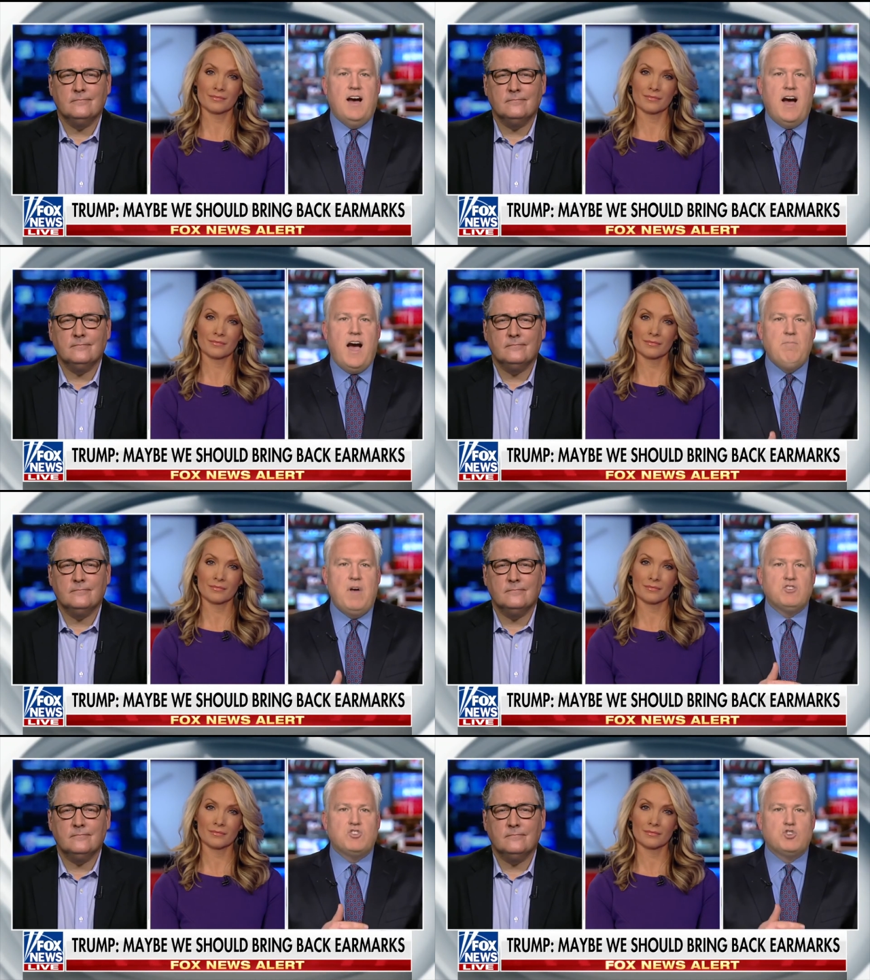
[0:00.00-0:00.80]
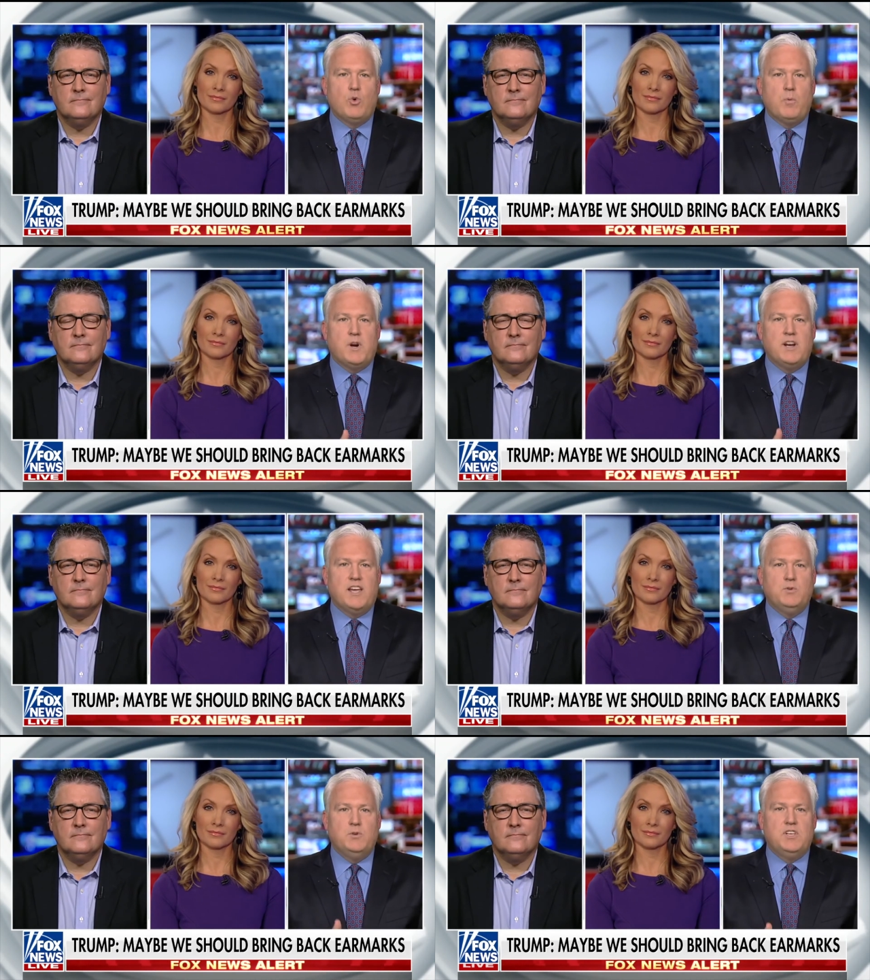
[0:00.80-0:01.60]
Speaker 1: I- am not sure we're going to
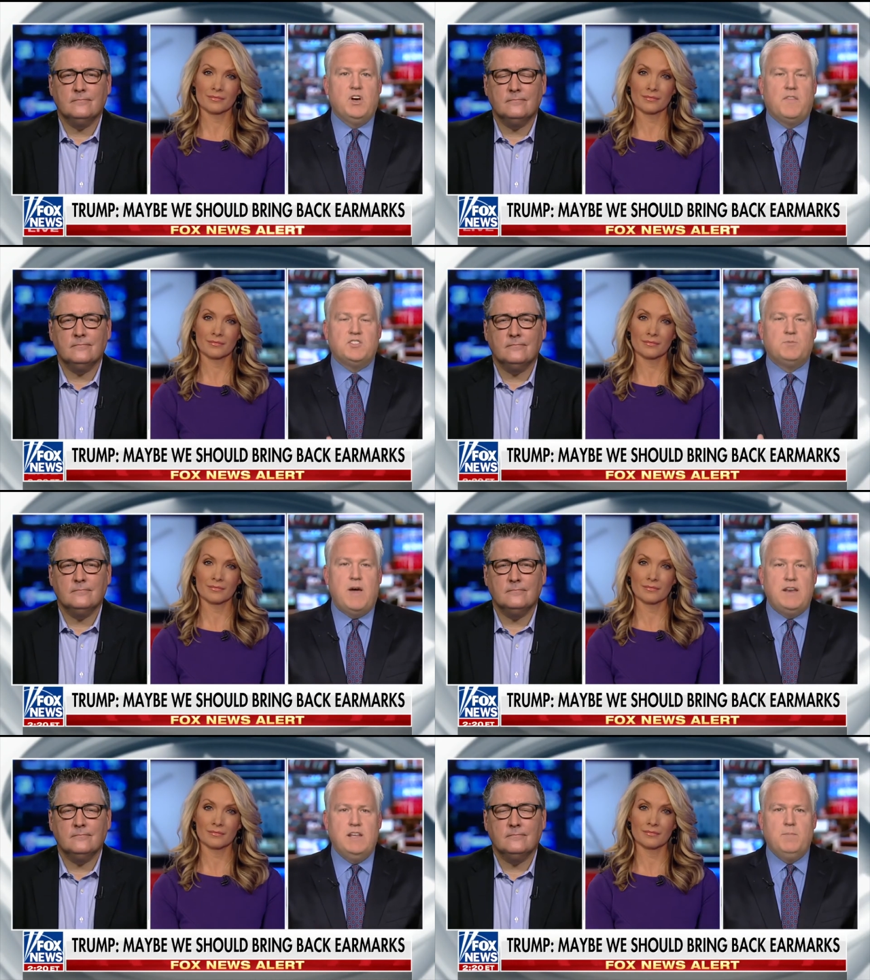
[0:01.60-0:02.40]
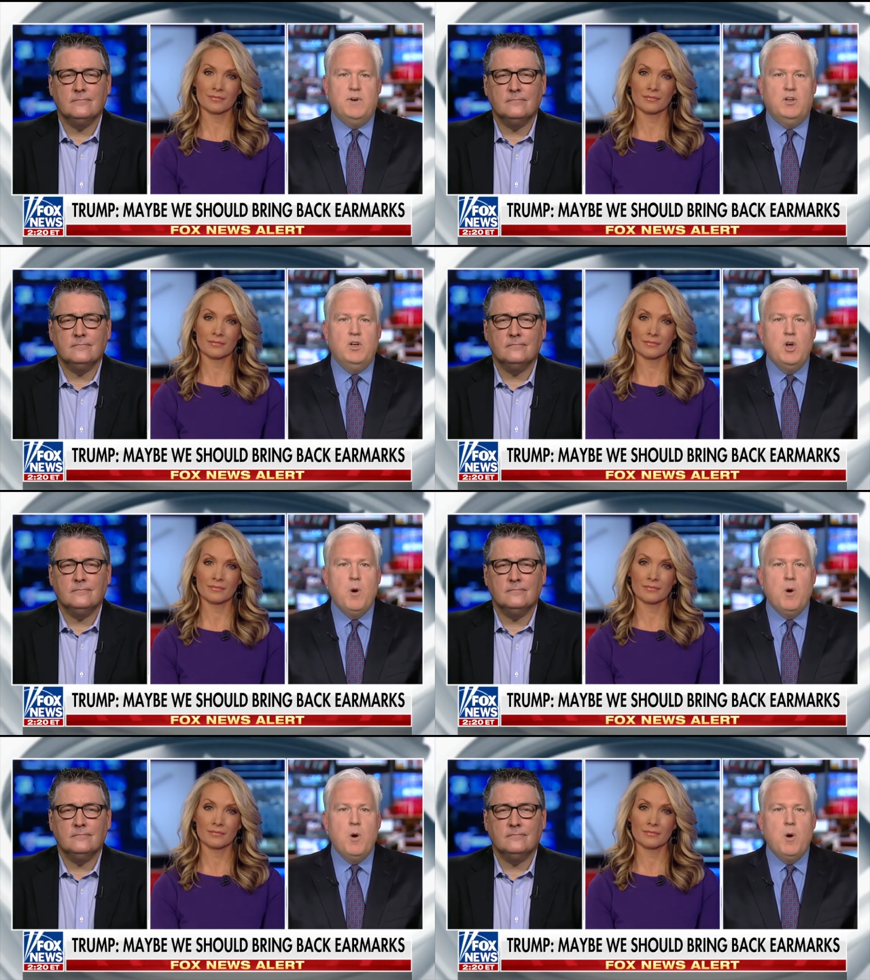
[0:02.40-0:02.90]
get to a deal on the spending bill,